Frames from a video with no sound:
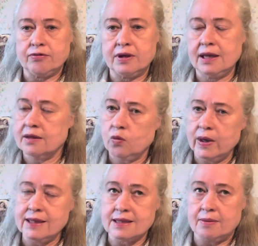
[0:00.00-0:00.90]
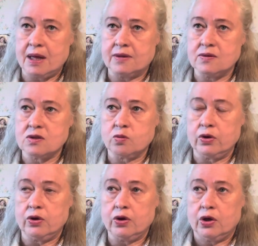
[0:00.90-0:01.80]
and then the winter months
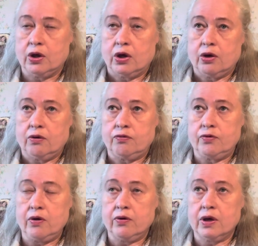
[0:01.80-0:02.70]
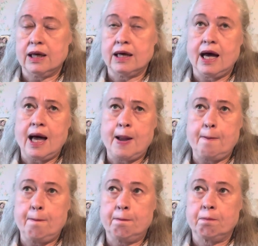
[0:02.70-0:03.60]
were very
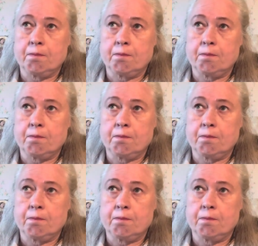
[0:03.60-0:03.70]
um,